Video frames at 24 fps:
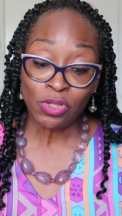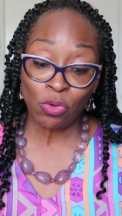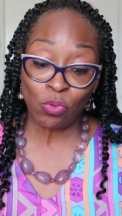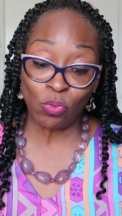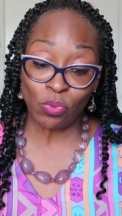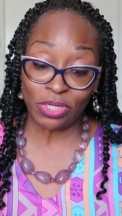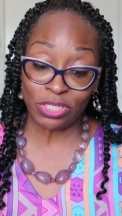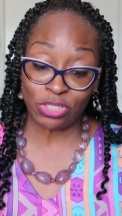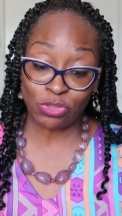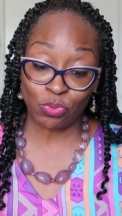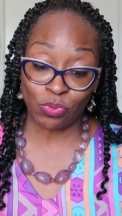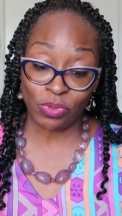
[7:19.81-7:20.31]

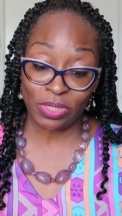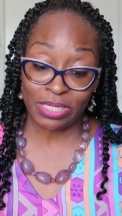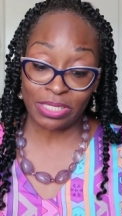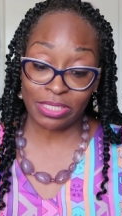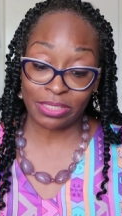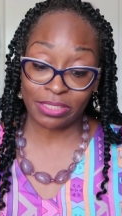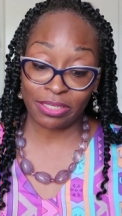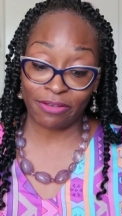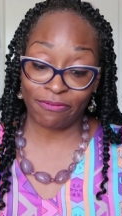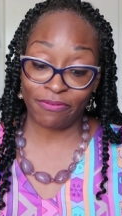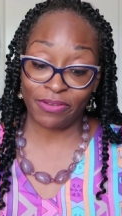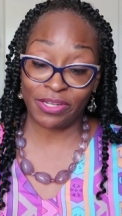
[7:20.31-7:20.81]
which
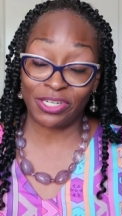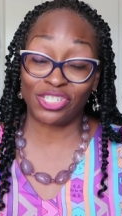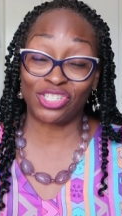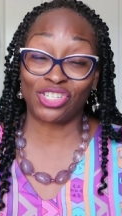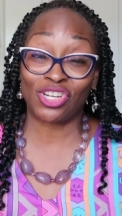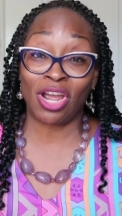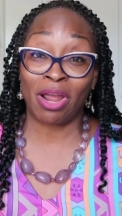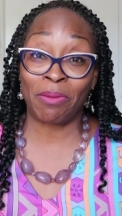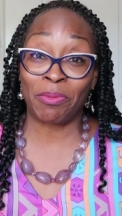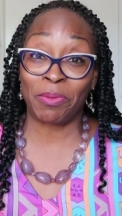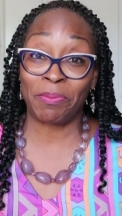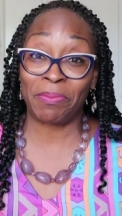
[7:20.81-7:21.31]
was a
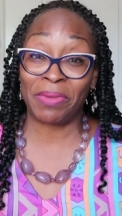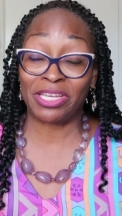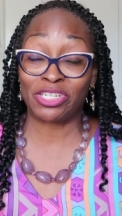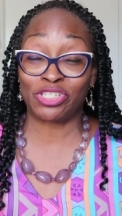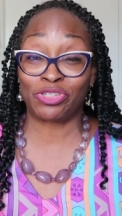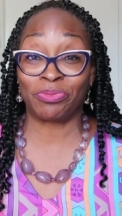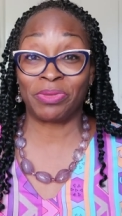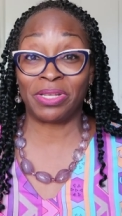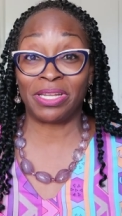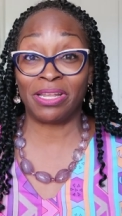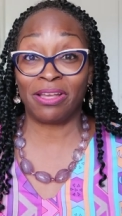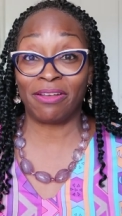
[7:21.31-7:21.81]
finished garment
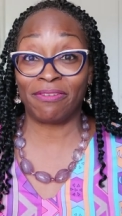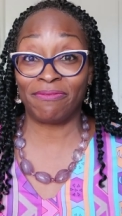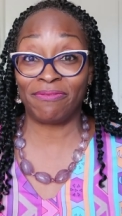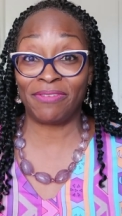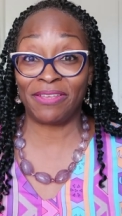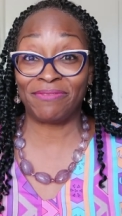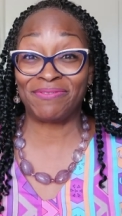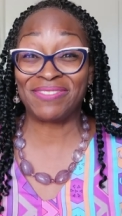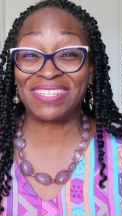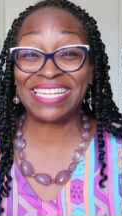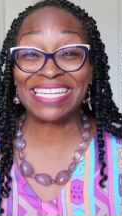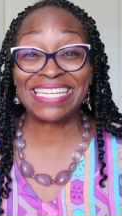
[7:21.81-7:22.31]
measurement of
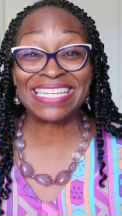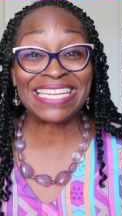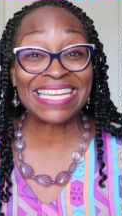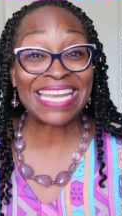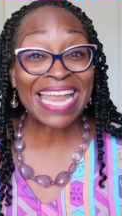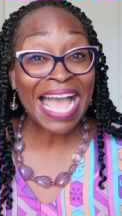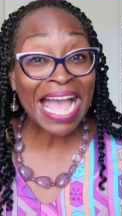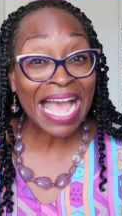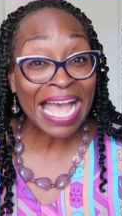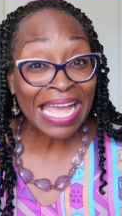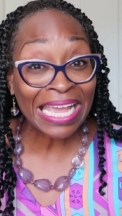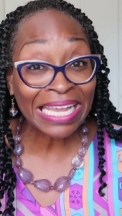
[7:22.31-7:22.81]

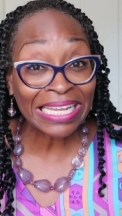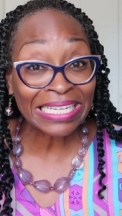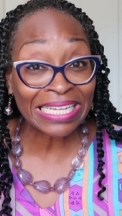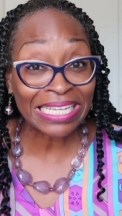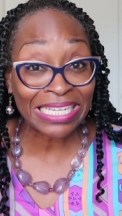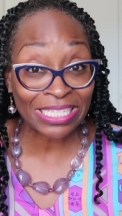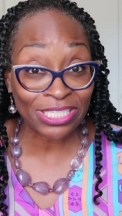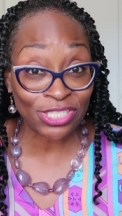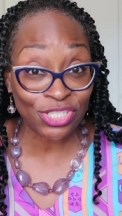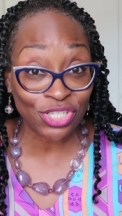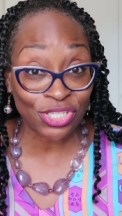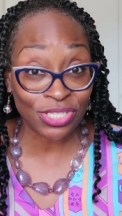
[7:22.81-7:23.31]
59
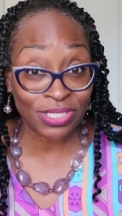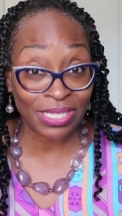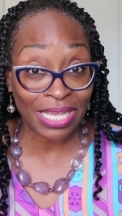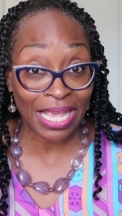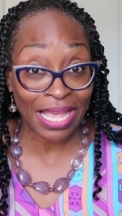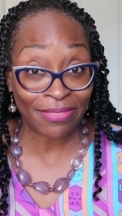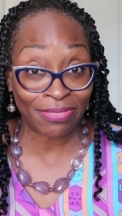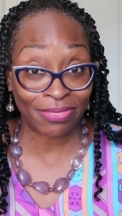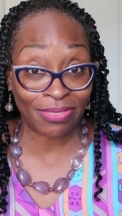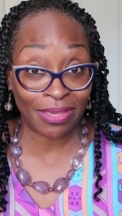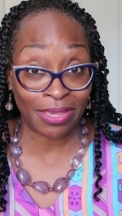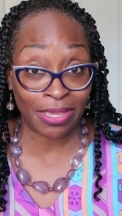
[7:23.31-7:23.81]
inches
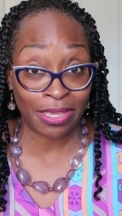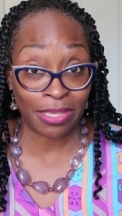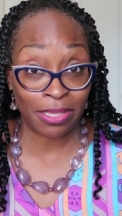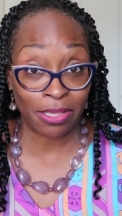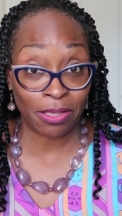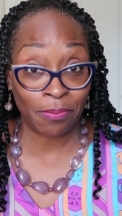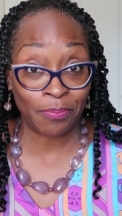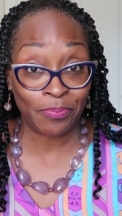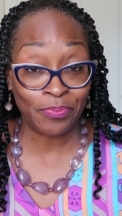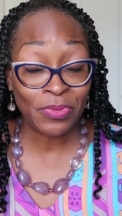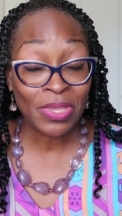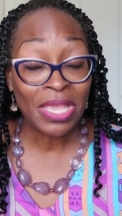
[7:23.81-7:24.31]
at the
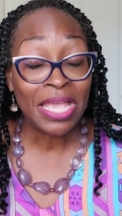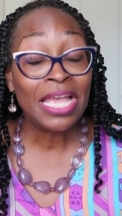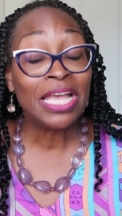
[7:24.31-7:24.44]
hip.